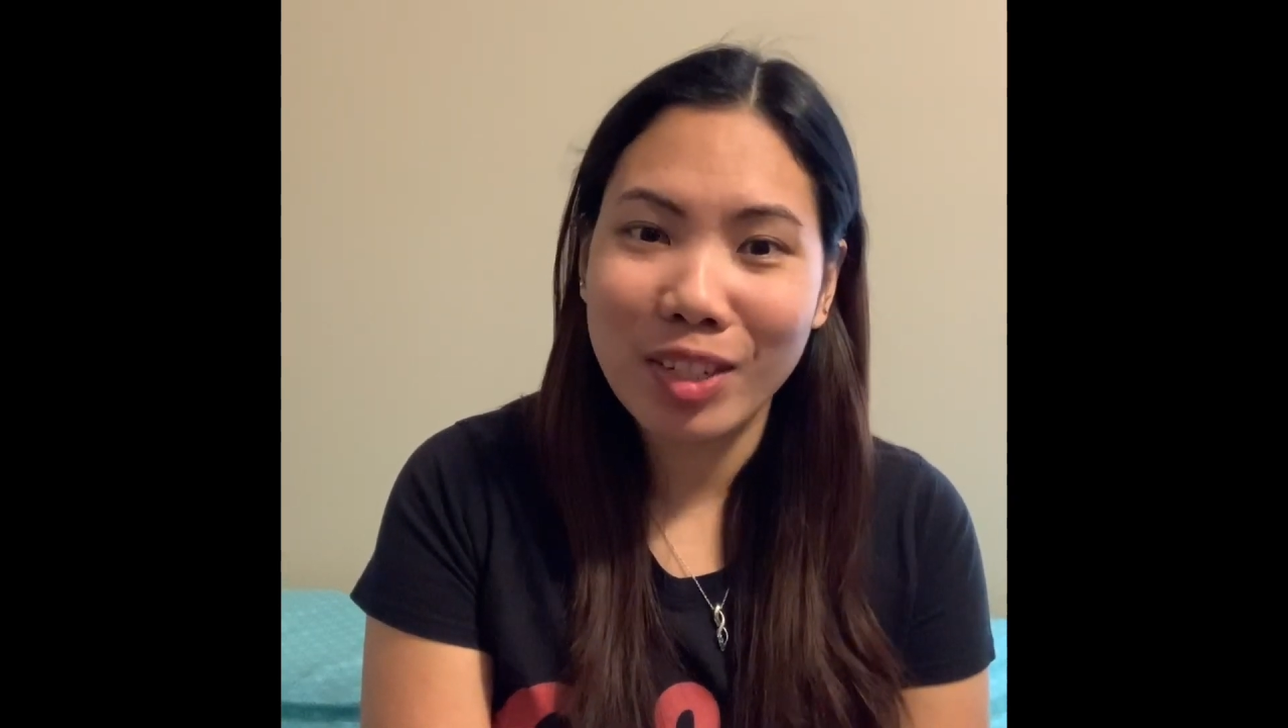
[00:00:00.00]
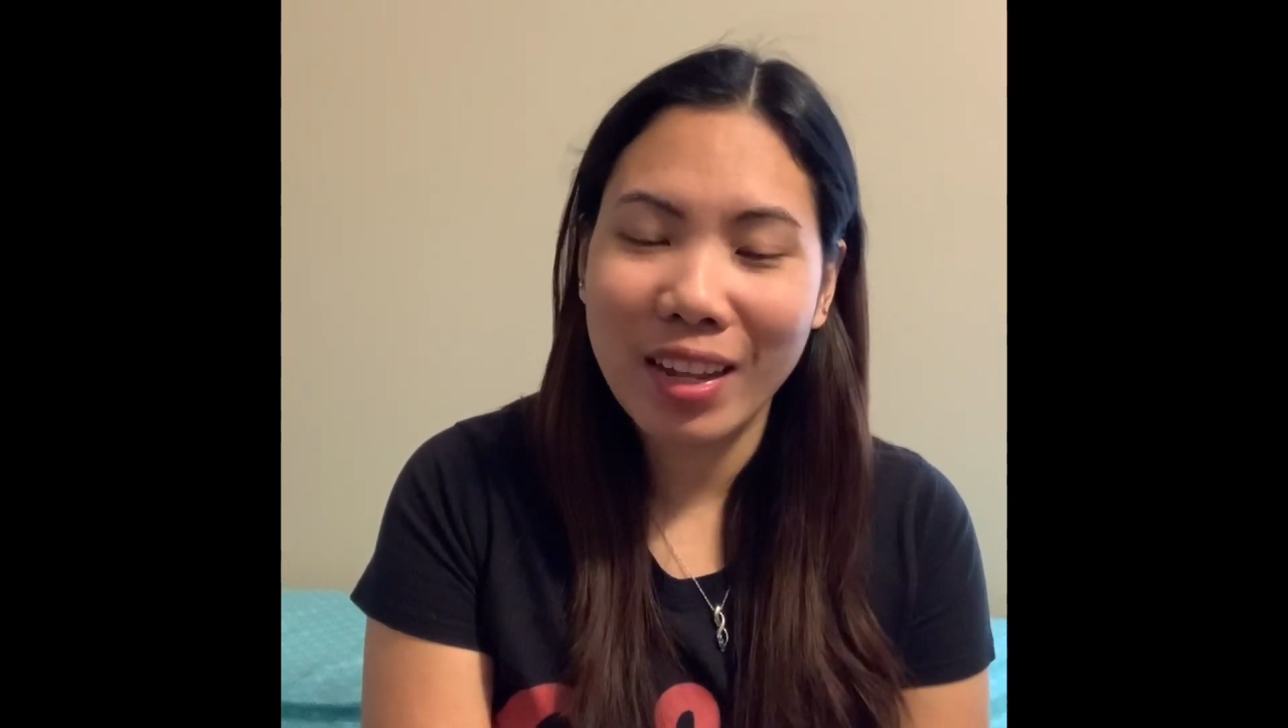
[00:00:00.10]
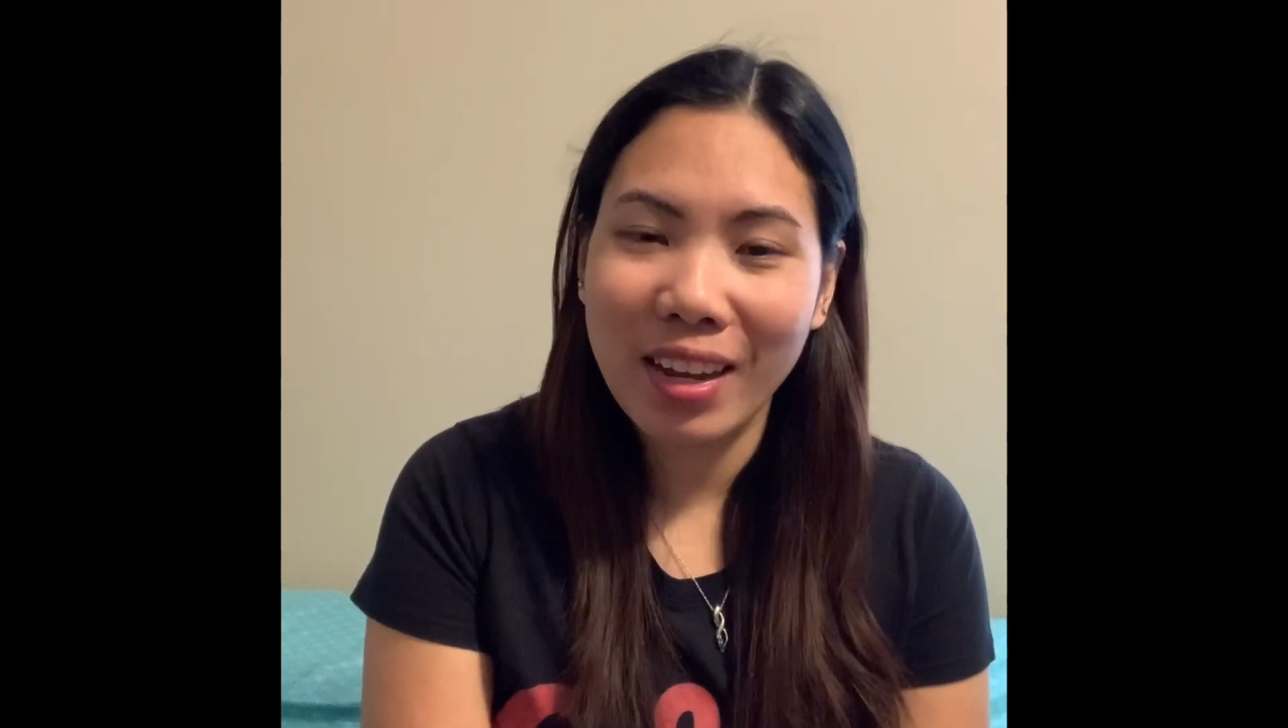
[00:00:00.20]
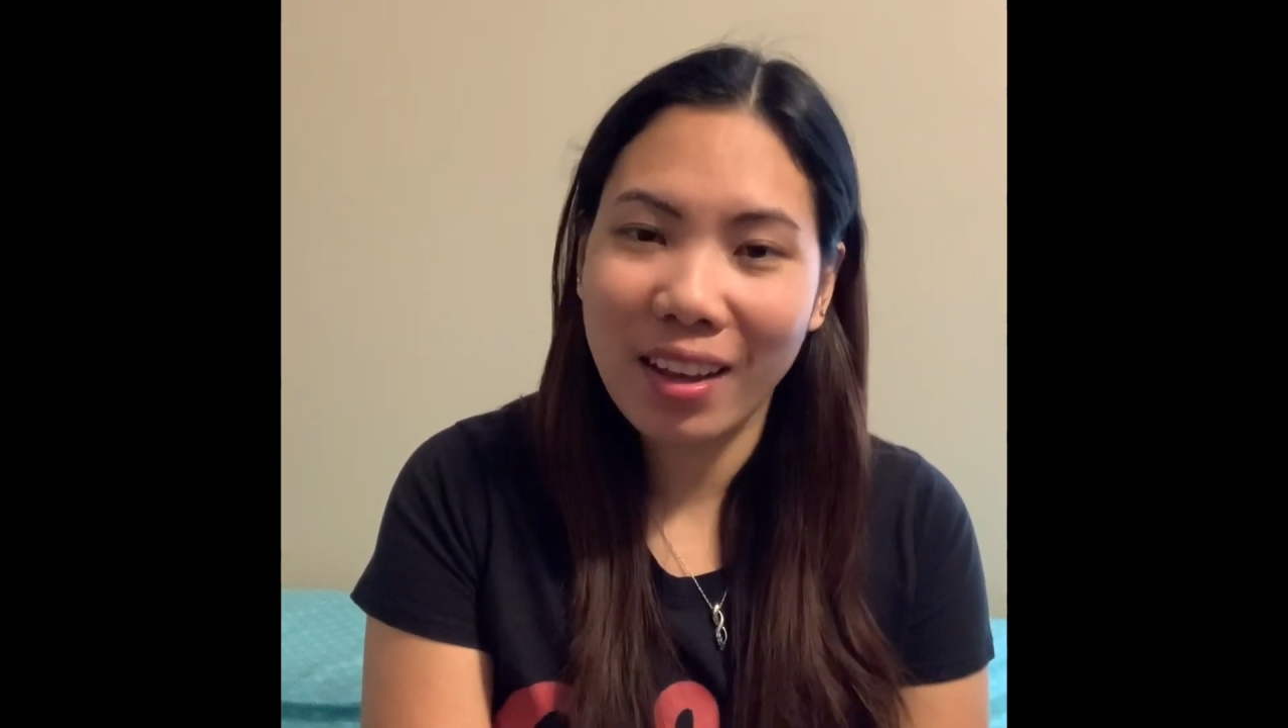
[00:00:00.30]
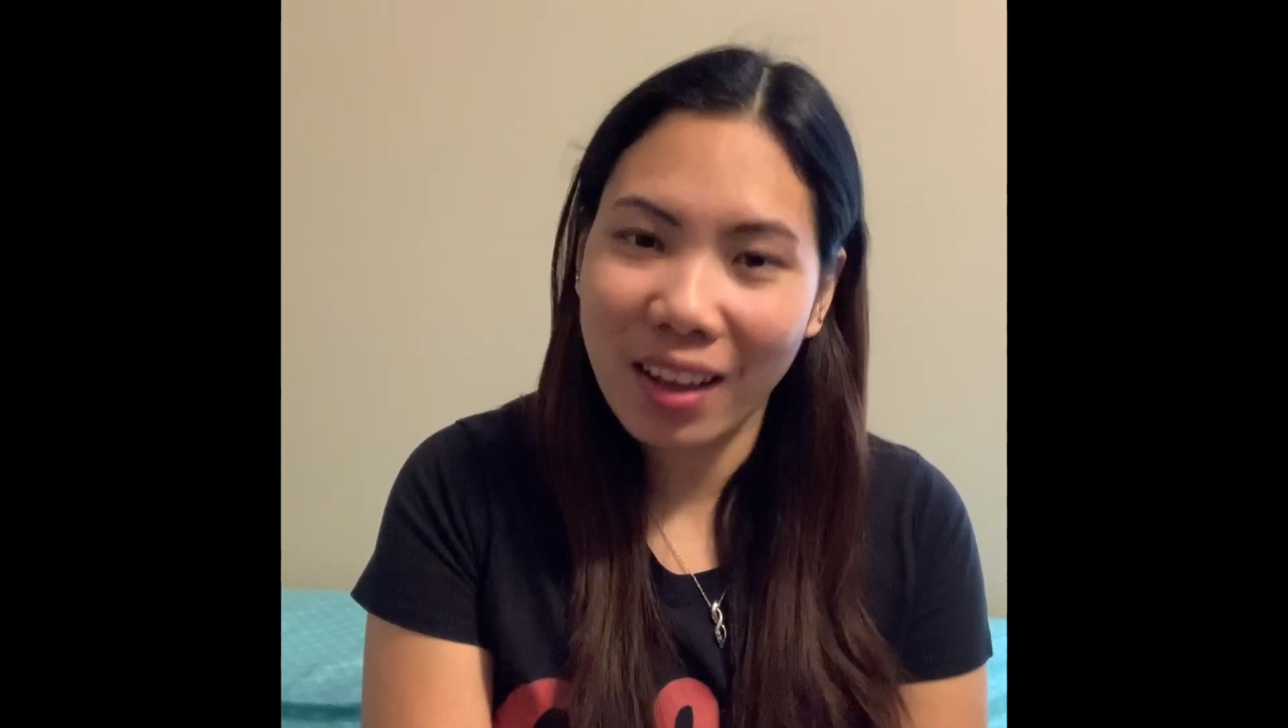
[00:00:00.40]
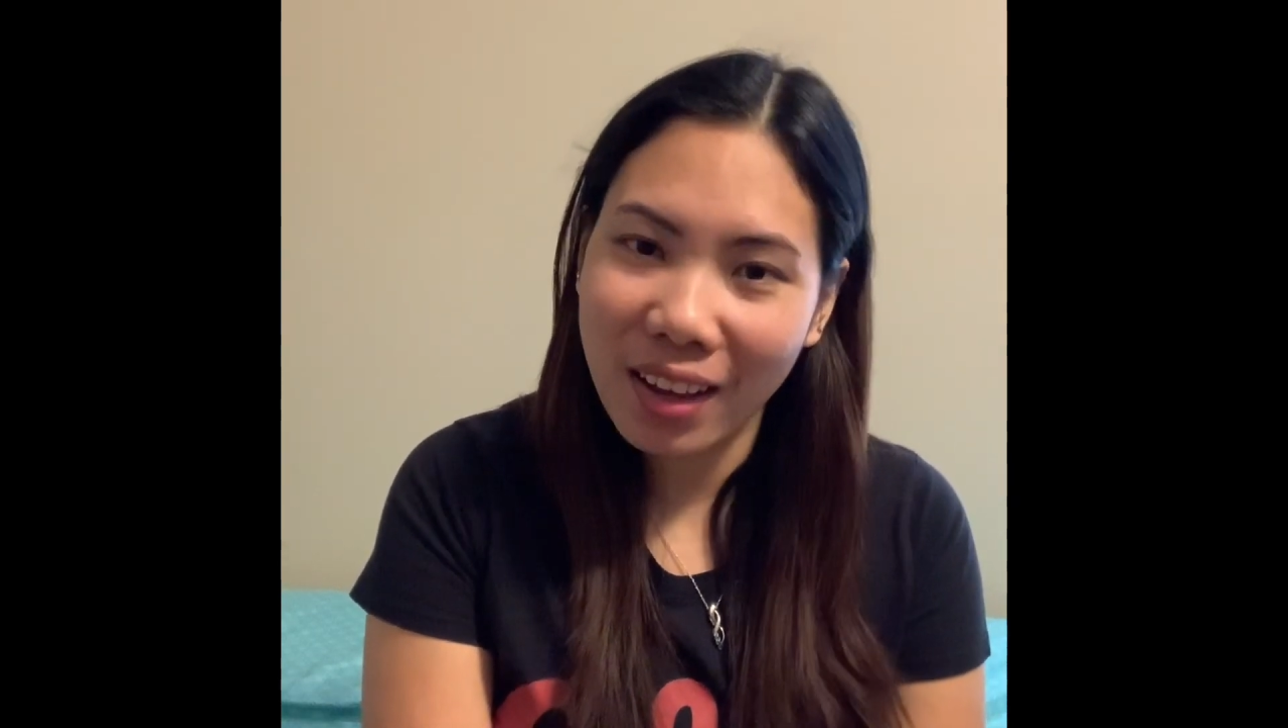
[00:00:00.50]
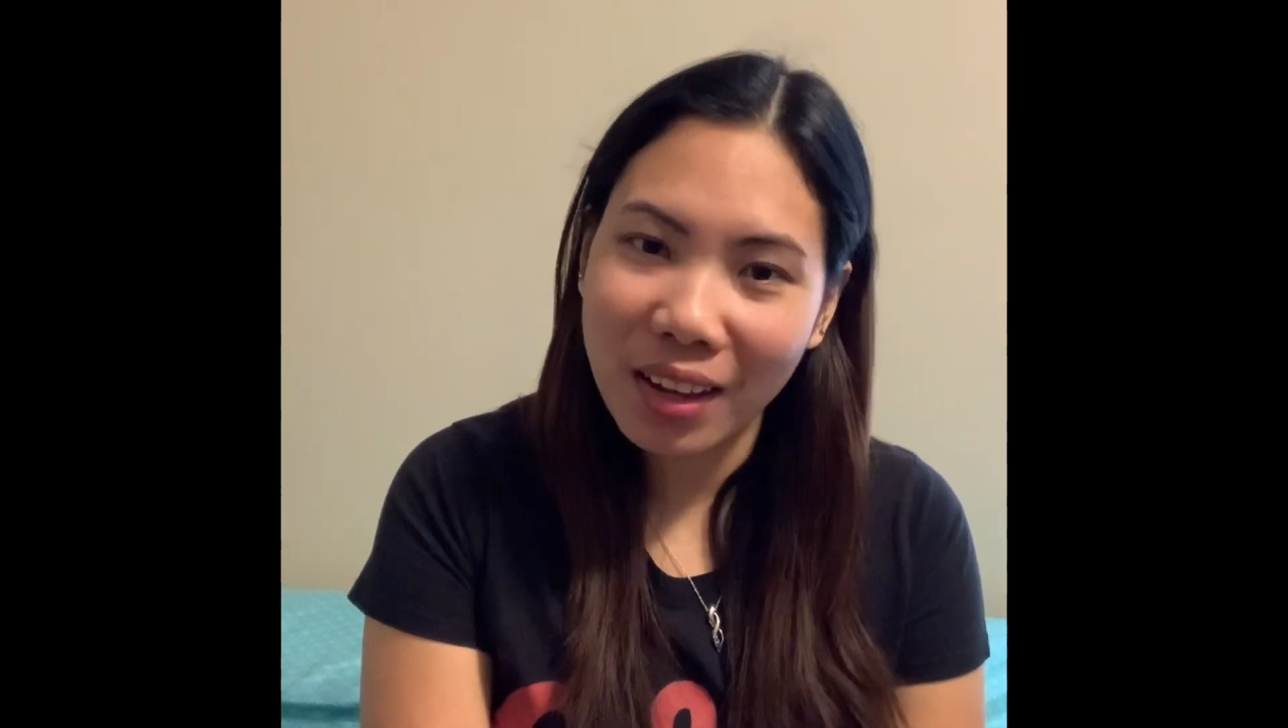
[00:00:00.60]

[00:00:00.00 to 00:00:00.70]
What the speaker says: like, hi,